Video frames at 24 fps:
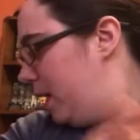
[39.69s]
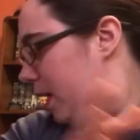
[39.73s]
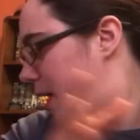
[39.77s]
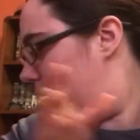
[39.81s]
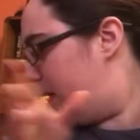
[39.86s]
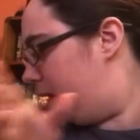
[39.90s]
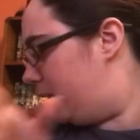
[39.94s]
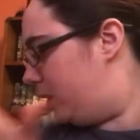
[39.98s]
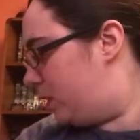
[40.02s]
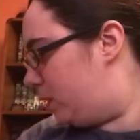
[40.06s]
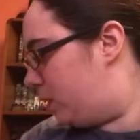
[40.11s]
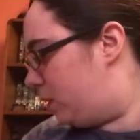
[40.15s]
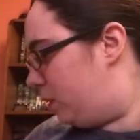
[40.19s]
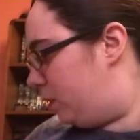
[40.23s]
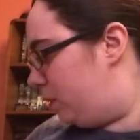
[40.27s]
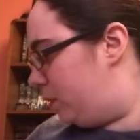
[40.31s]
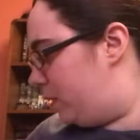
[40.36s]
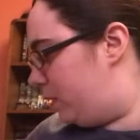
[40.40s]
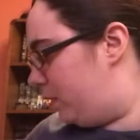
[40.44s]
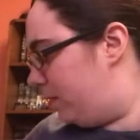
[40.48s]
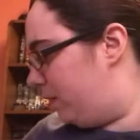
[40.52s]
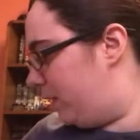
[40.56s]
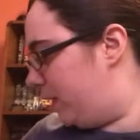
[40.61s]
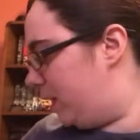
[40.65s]

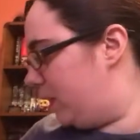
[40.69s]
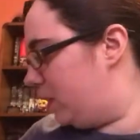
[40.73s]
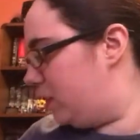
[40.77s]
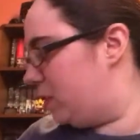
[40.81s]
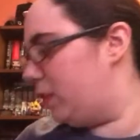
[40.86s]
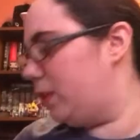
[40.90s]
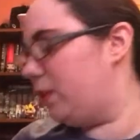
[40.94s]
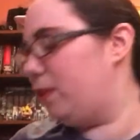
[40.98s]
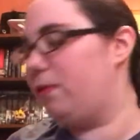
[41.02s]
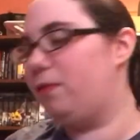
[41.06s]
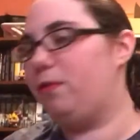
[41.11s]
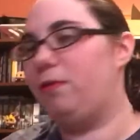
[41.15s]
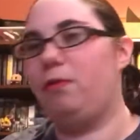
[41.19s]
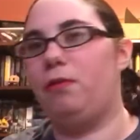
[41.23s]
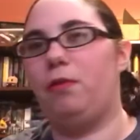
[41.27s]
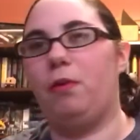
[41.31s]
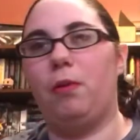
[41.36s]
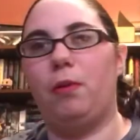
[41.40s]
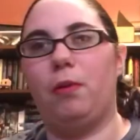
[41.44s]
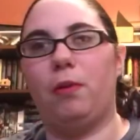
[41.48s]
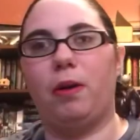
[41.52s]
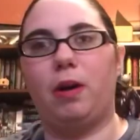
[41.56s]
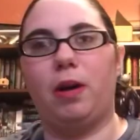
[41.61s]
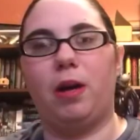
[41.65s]
exclusive edition
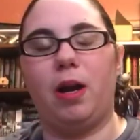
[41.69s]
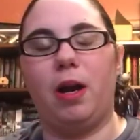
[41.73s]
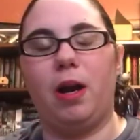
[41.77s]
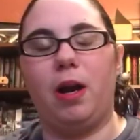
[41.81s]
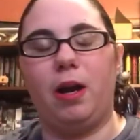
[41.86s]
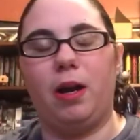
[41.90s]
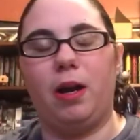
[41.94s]
for,